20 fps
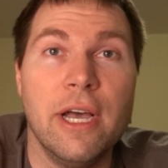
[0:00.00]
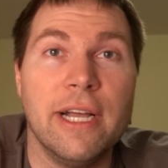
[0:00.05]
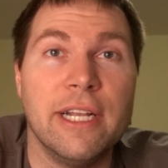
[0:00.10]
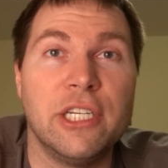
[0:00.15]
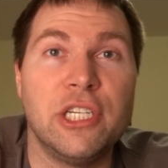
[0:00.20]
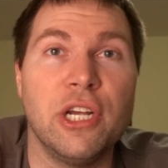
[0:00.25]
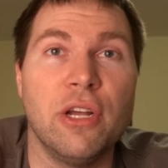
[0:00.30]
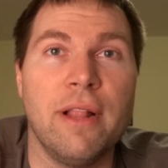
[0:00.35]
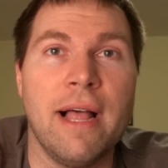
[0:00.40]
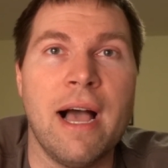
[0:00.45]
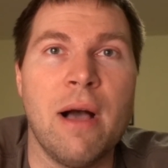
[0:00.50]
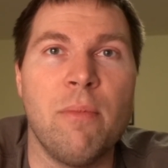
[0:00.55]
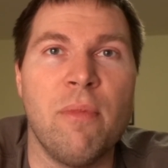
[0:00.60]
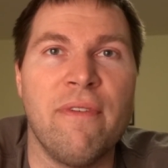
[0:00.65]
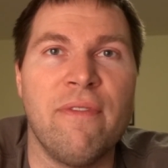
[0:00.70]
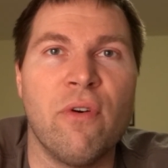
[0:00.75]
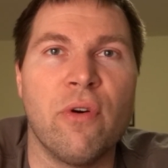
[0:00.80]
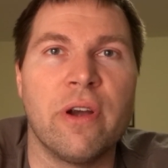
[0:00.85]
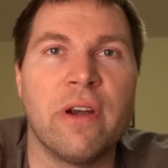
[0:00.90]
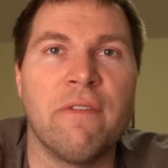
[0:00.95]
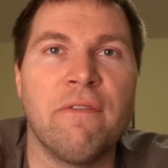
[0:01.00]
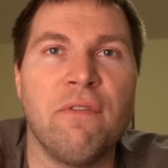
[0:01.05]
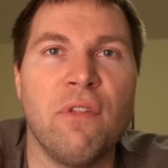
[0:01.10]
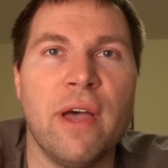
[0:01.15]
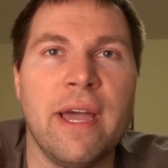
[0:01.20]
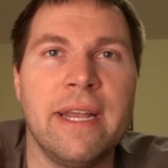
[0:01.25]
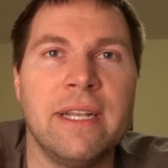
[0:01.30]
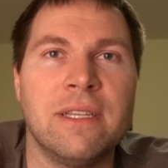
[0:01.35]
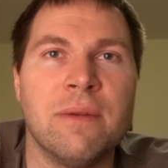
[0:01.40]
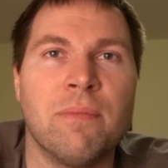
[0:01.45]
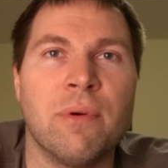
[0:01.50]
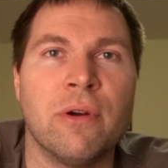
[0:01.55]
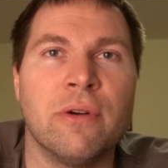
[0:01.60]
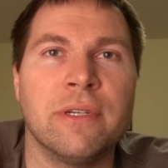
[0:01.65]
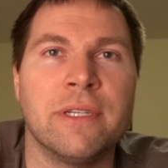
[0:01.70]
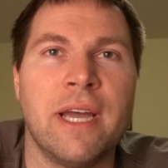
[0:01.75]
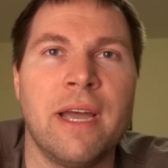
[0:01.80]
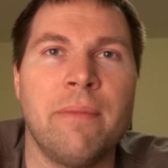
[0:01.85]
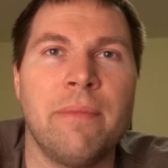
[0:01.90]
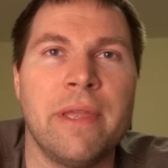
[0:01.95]
chill out before your flight to burn
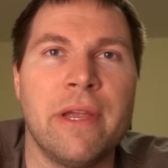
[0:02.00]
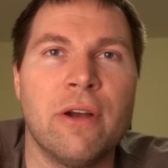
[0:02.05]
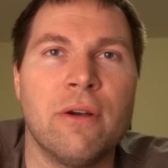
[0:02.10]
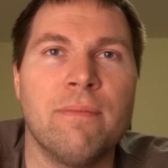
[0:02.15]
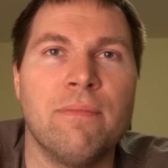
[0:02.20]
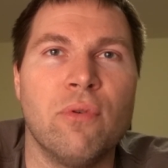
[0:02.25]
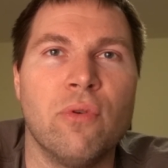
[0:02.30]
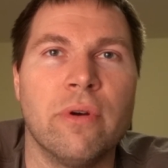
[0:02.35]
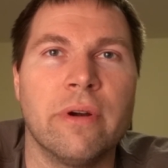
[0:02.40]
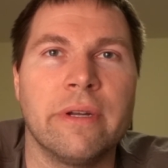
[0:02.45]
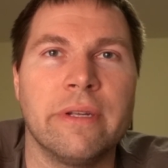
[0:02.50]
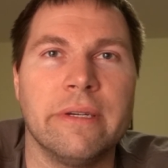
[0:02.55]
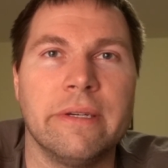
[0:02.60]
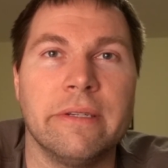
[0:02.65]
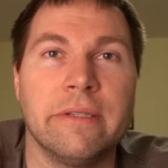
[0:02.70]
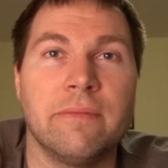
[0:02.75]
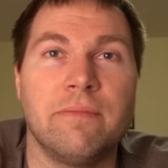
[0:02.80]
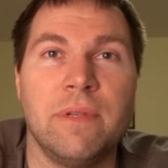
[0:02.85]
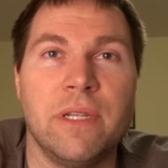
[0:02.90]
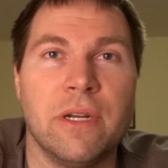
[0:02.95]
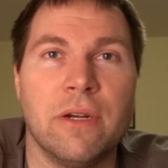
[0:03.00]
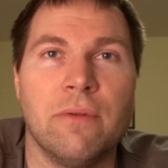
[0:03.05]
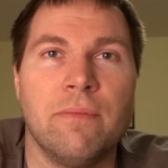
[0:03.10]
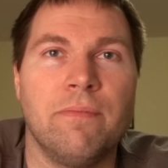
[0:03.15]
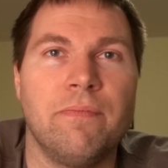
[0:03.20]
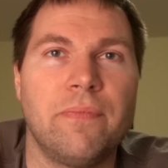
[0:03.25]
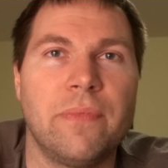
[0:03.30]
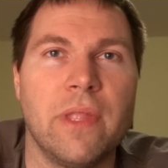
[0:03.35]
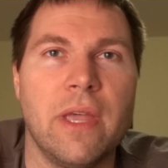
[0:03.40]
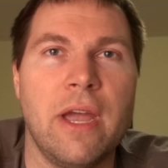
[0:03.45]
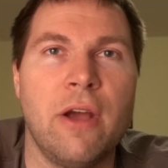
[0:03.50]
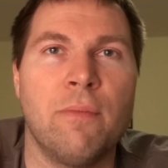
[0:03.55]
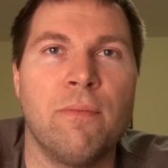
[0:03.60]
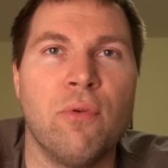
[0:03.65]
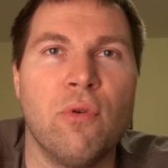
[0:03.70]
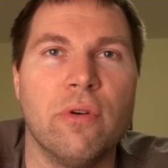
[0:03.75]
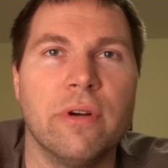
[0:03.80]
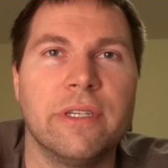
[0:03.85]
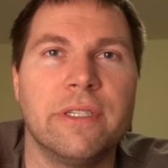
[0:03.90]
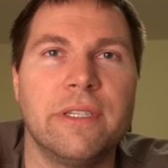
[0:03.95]
time in the airport because, you know, the
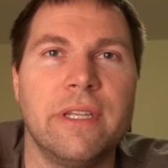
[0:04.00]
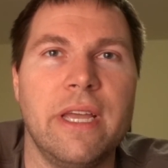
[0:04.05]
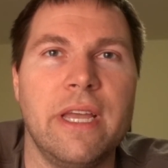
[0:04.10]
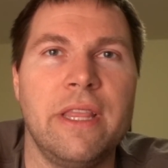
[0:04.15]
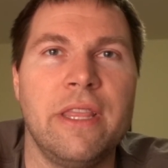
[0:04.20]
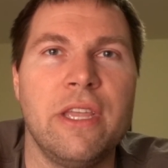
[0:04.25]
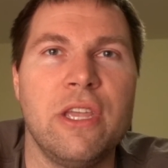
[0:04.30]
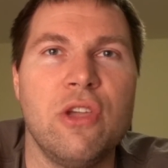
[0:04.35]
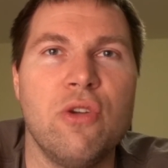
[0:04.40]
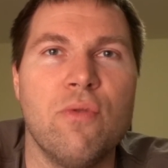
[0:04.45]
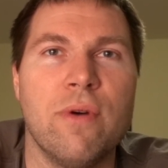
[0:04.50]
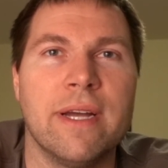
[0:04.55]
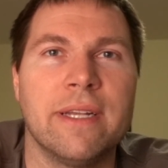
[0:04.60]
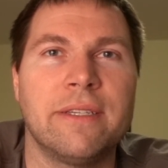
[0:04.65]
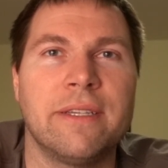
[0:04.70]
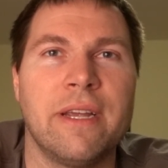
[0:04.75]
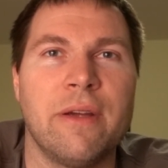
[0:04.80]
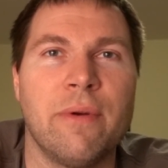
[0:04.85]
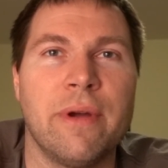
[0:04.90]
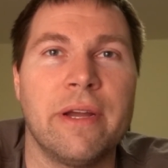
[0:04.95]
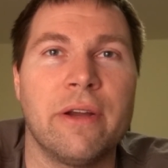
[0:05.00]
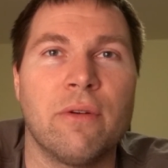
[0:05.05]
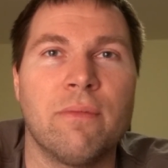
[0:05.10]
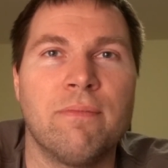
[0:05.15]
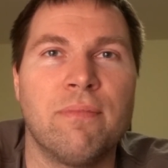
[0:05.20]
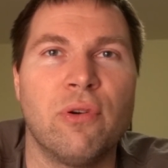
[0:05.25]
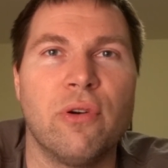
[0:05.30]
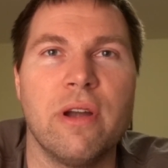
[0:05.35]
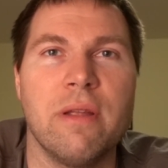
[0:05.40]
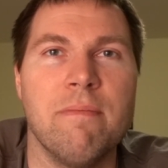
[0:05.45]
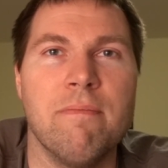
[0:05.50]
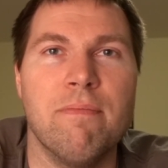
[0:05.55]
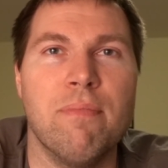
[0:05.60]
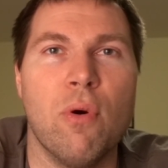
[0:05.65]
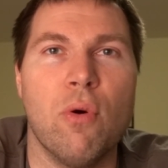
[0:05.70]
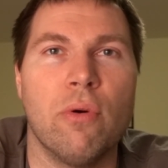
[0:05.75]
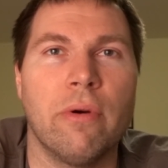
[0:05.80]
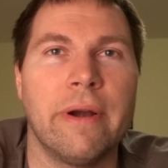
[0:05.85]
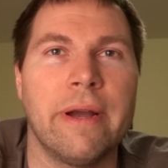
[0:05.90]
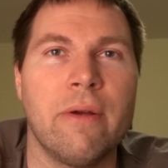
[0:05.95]
airports in the U.S. anyway are pretty
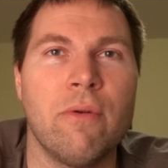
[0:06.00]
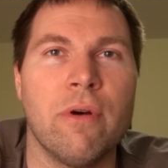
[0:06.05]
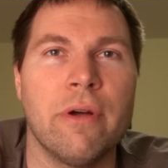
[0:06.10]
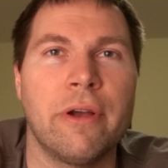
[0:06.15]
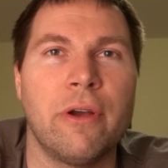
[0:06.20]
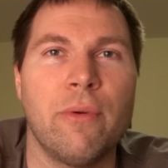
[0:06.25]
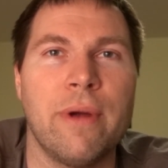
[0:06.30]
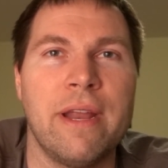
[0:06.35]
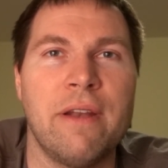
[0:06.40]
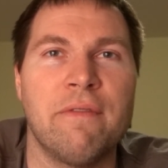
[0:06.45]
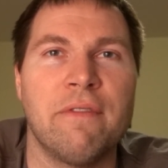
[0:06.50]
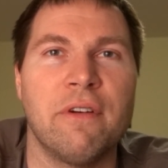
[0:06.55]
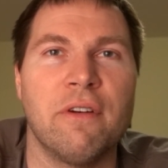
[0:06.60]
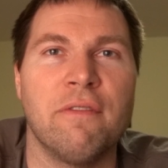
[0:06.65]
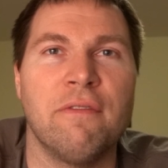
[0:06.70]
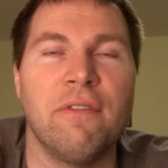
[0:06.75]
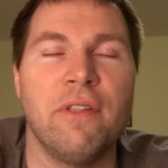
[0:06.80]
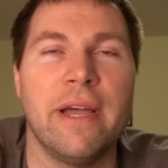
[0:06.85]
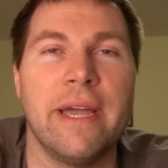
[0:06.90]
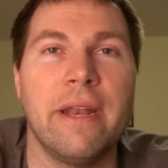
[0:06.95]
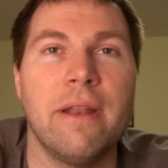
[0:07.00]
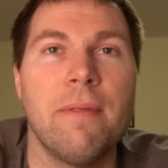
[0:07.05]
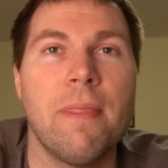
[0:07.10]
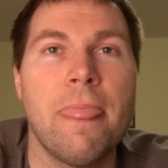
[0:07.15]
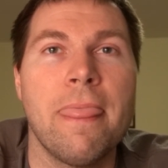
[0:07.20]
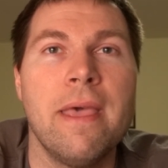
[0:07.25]
boring while you're waiting for your flight.